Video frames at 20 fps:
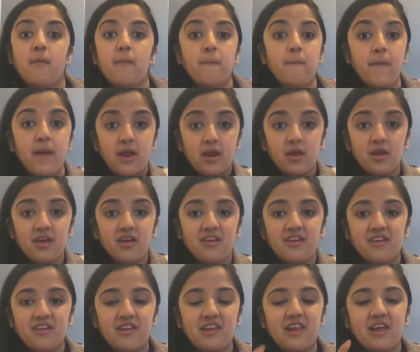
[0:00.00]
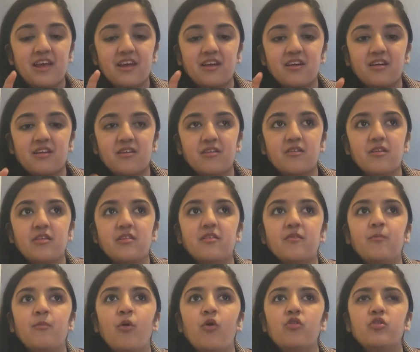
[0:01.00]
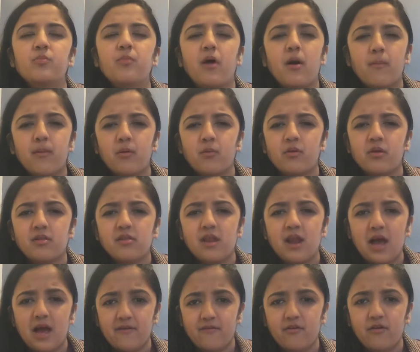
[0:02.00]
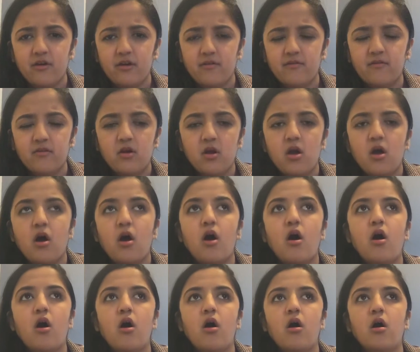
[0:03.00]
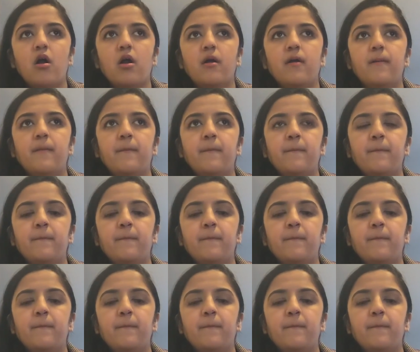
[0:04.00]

many. Like, and the most popular ones that I've heard of are,